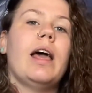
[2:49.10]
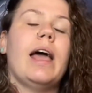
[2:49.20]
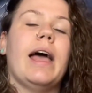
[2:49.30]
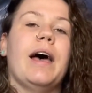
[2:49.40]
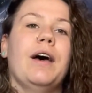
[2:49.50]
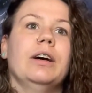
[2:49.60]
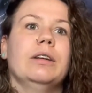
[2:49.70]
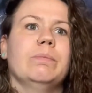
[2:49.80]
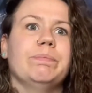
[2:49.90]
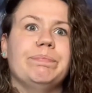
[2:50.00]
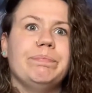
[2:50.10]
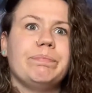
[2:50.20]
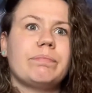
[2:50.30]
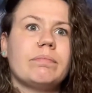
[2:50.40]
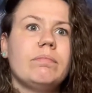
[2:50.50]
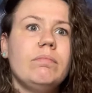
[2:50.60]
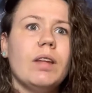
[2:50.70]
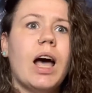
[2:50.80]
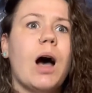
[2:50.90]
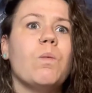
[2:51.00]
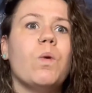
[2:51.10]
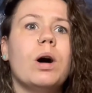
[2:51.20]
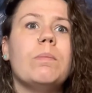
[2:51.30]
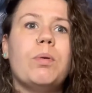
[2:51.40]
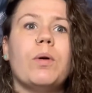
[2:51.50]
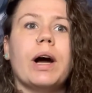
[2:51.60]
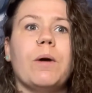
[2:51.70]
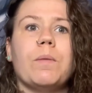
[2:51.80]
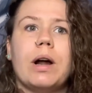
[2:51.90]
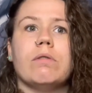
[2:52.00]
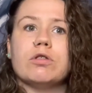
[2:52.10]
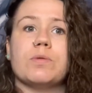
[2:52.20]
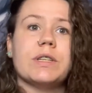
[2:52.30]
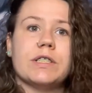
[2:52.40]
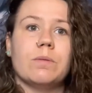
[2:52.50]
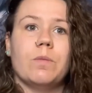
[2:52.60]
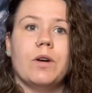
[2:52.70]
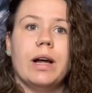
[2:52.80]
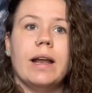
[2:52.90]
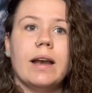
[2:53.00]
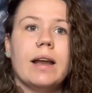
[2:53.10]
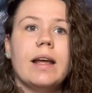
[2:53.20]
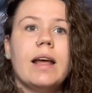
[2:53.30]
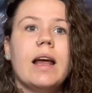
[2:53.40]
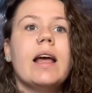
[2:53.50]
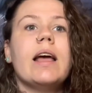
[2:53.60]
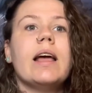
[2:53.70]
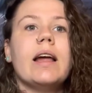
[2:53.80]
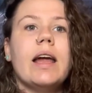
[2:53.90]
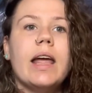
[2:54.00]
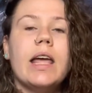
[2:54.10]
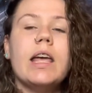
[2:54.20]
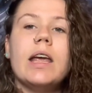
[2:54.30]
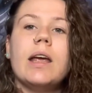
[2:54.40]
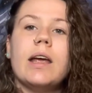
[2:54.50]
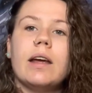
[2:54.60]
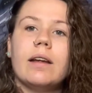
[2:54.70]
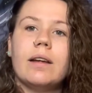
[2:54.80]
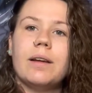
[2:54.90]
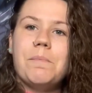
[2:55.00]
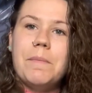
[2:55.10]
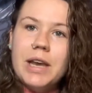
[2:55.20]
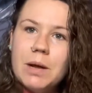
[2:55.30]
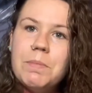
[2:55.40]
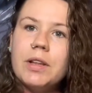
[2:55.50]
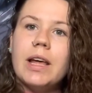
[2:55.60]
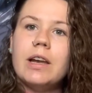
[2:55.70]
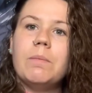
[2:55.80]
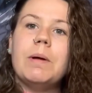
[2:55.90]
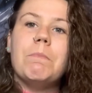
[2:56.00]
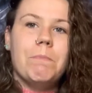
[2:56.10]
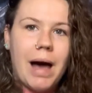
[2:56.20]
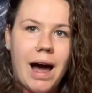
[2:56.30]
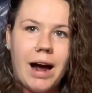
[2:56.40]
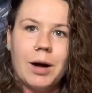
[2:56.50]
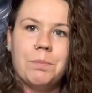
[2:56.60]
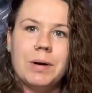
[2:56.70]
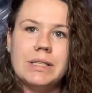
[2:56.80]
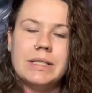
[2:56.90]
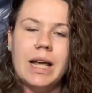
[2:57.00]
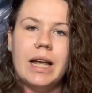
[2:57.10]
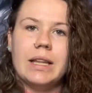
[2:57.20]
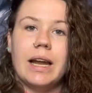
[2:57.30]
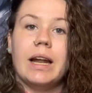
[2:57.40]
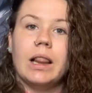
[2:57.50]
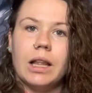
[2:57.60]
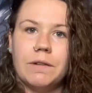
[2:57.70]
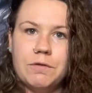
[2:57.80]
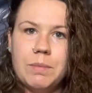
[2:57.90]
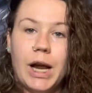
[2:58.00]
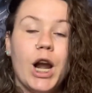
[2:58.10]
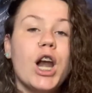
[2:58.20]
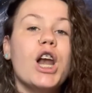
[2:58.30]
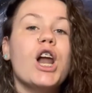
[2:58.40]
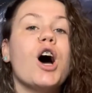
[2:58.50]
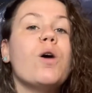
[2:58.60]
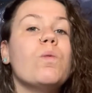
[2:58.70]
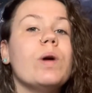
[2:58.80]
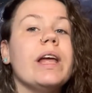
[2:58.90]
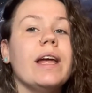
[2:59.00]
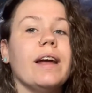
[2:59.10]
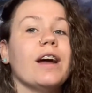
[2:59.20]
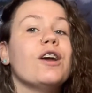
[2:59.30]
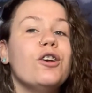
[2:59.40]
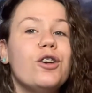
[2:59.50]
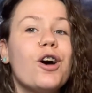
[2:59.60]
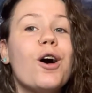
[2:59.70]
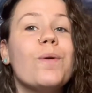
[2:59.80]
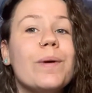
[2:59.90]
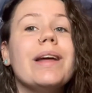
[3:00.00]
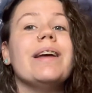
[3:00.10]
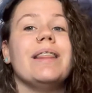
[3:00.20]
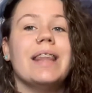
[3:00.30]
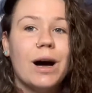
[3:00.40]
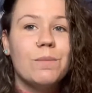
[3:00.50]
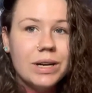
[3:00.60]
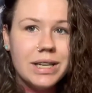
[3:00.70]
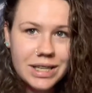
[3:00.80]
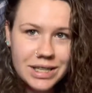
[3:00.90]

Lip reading: And at one point when I was with someone, he manipulated me back by saying that he loved me, knowing that would